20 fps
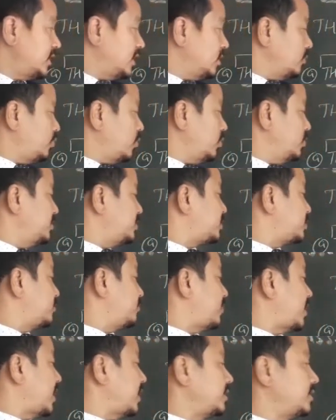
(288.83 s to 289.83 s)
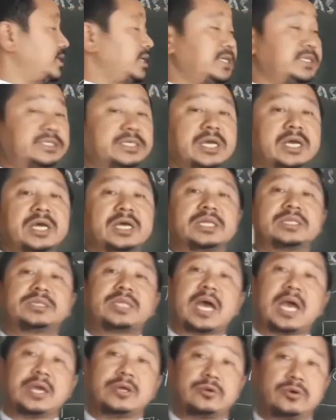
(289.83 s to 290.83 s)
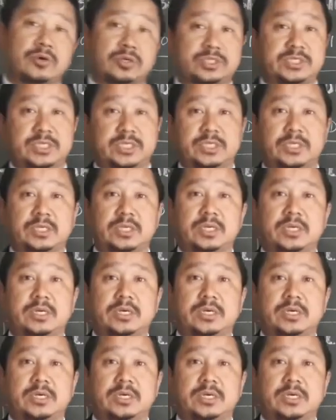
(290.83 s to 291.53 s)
influenced by this thyroxine.